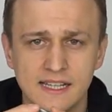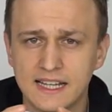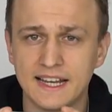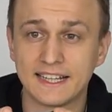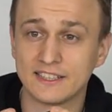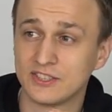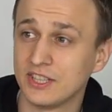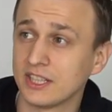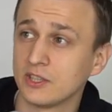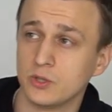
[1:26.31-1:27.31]
and I could
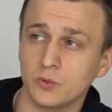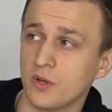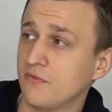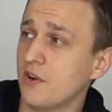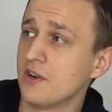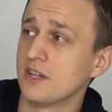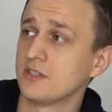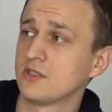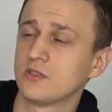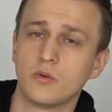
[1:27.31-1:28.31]
stick it to the
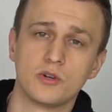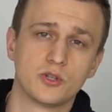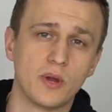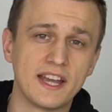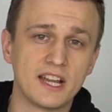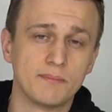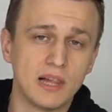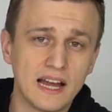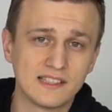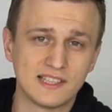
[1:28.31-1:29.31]
furnace or to any
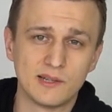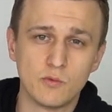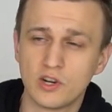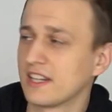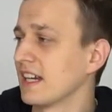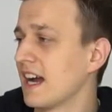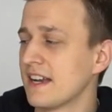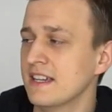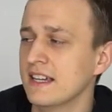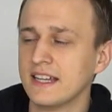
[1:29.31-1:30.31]
appliance that I'm working on,